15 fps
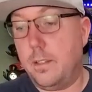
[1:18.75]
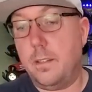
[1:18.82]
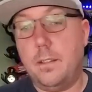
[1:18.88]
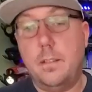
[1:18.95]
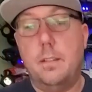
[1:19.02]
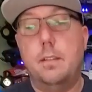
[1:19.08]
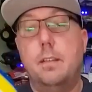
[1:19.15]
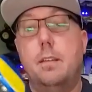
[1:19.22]

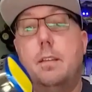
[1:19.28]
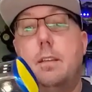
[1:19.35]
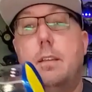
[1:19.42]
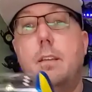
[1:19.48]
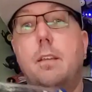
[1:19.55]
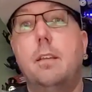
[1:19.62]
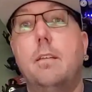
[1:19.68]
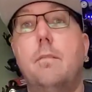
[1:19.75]

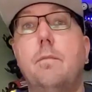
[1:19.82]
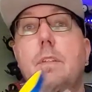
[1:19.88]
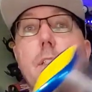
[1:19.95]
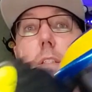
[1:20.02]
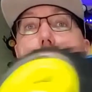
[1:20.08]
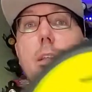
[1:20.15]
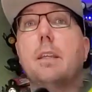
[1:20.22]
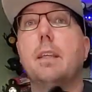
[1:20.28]
if you
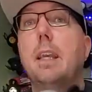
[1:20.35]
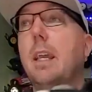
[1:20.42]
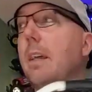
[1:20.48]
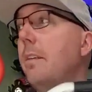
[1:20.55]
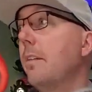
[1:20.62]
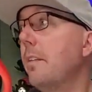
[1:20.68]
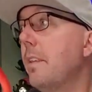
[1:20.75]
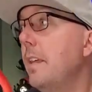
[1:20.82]
take a gander